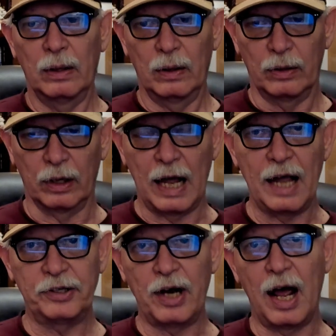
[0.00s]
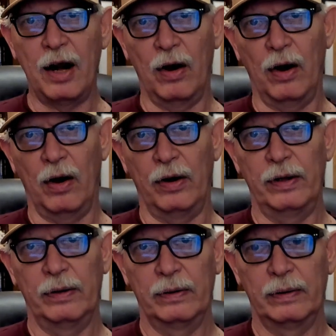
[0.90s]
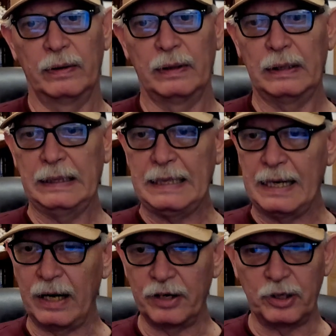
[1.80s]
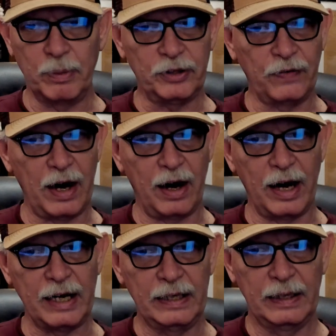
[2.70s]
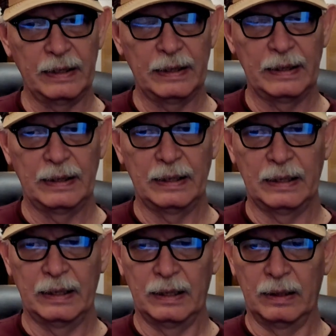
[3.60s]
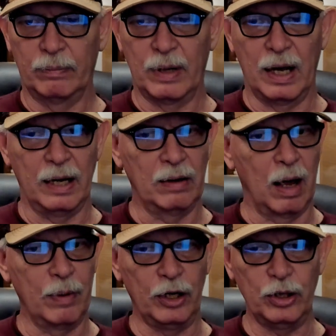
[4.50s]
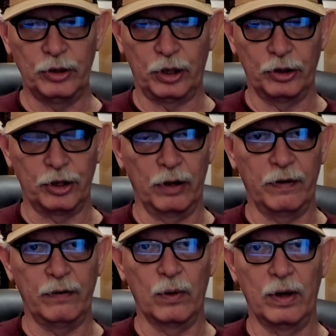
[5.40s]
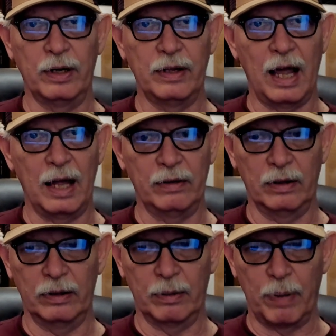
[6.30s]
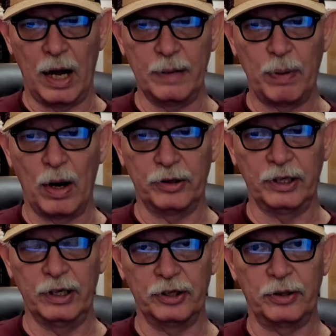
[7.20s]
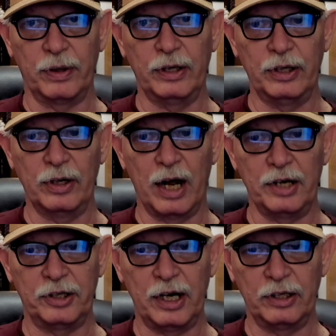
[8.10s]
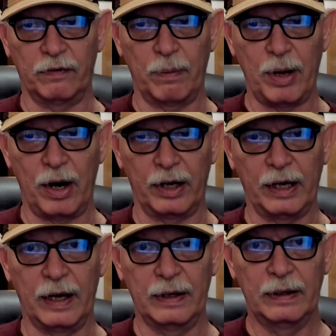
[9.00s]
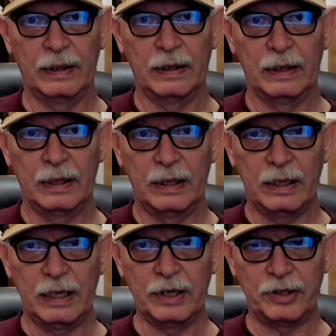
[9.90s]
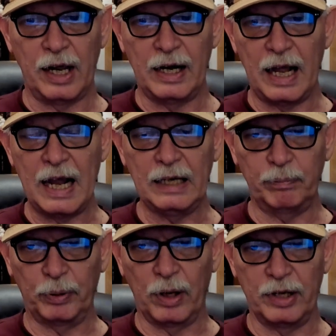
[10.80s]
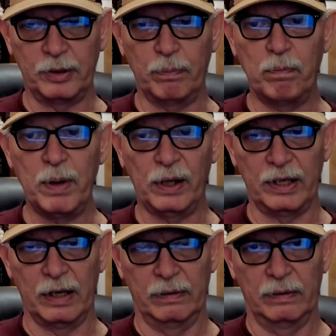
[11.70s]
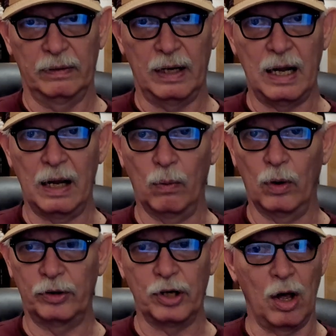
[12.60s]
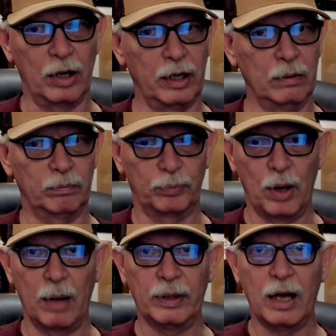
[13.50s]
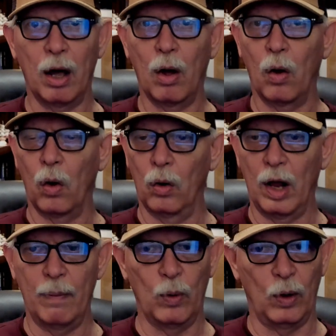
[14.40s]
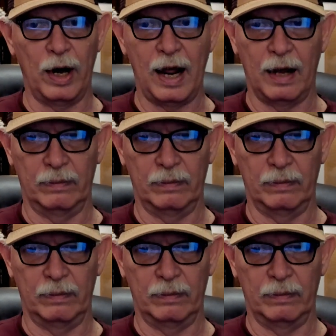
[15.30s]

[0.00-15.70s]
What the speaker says: The last I heard, and estimates vary, but I'm going to use a conservative one, that the body parts industry in the United States of America is at 8+ billion. And we're talking probably a whole lot more than that.